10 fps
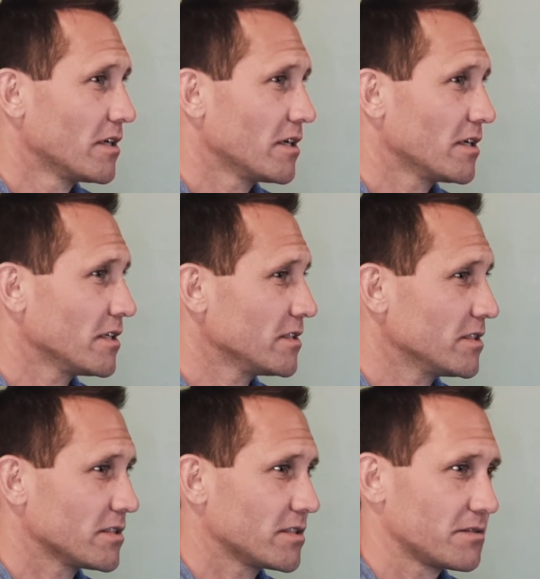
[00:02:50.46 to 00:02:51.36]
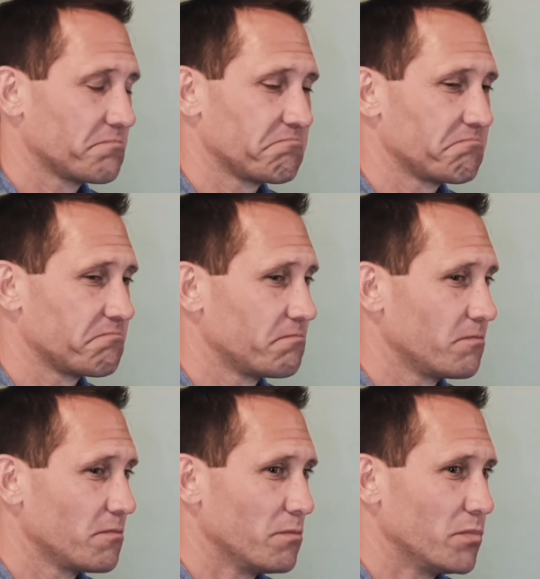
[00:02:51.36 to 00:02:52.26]
it just
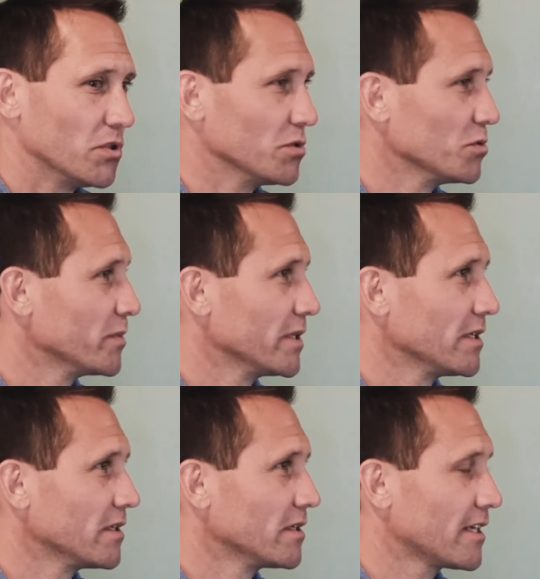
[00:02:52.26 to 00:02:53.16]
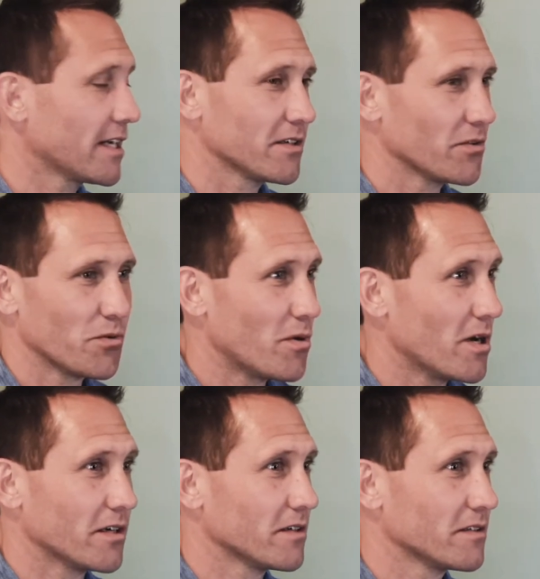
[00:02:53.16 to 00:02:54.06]
blew me out of the
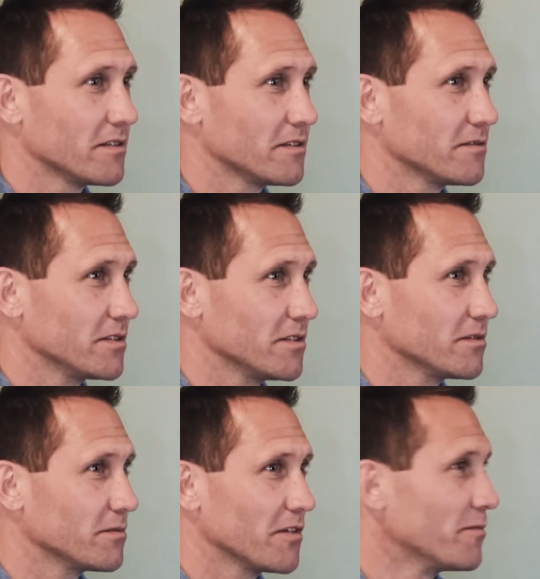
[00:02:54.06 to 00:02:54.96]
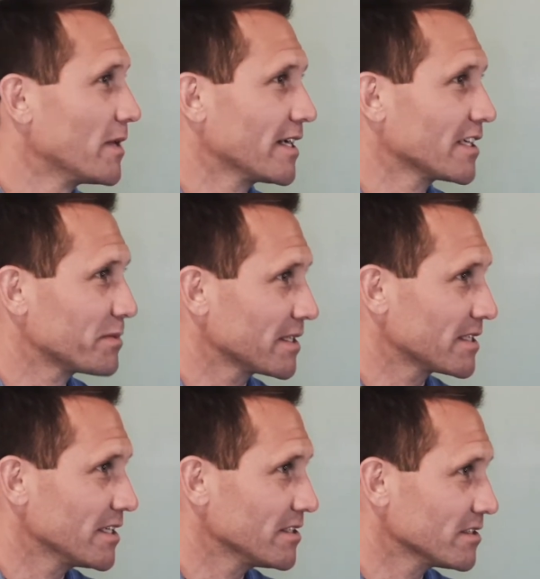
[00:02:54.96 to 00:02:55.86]
water, you know, of my
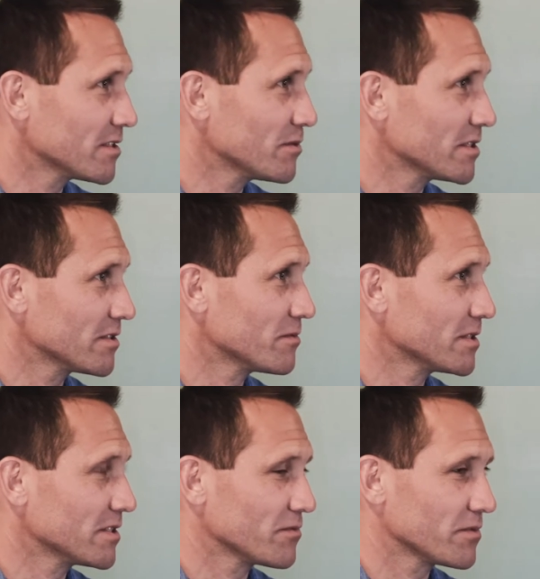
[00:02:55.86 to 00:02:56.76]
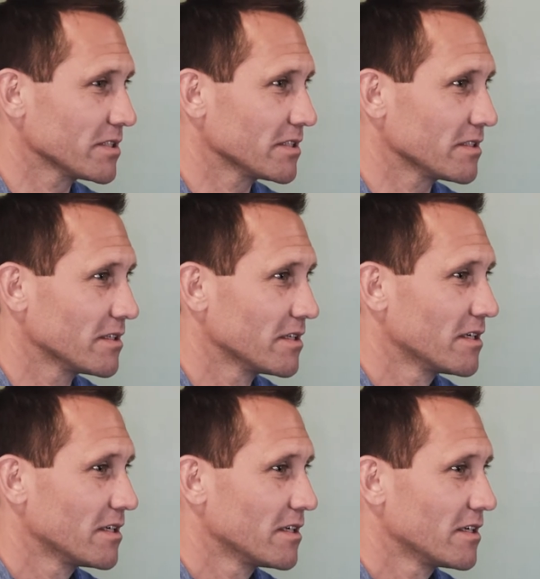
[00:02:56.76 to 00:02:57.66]
expectations. It wasn't really
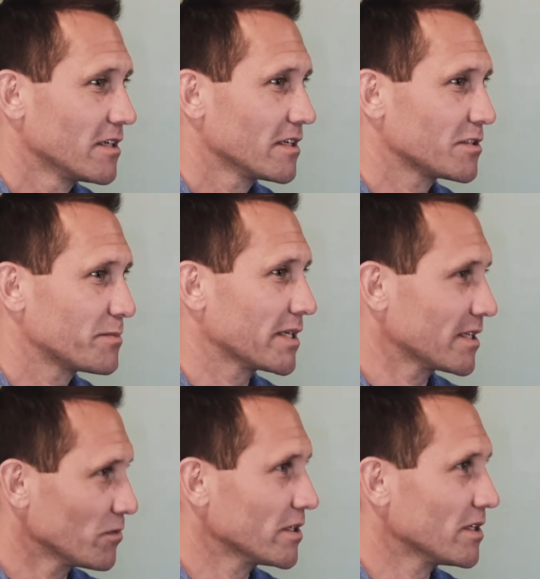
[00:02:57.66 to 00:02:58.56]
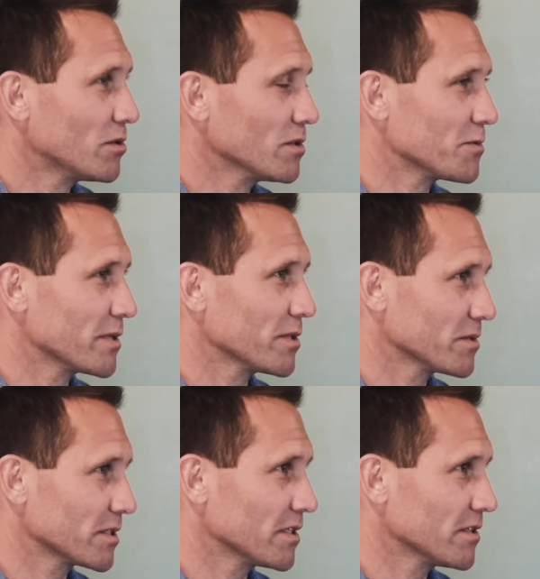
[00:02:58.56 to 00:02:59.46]
expecting what the Holy Spirit
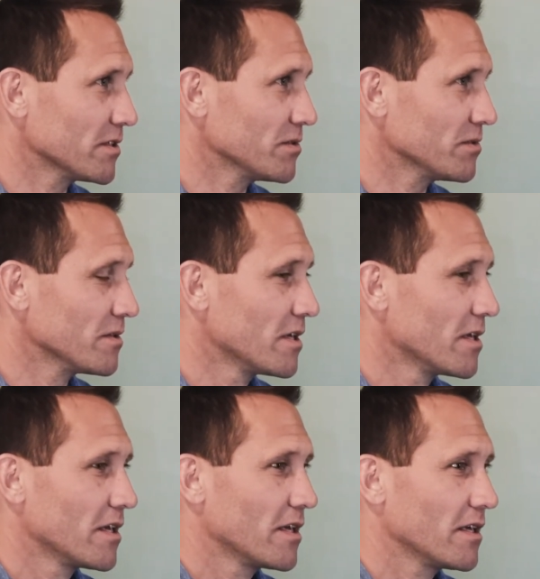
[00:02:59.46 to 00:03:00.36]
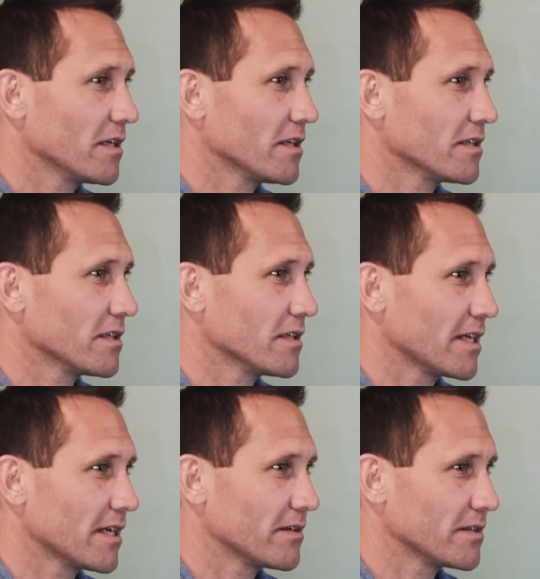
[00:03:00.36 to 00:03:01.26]
was going to do, and
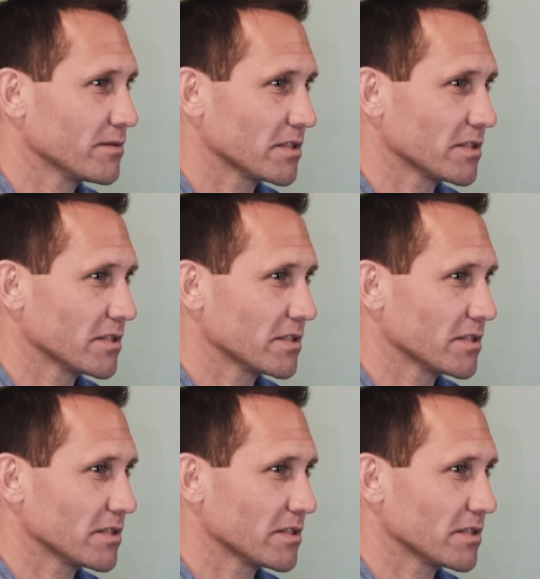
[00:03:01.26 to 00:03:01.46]
how He was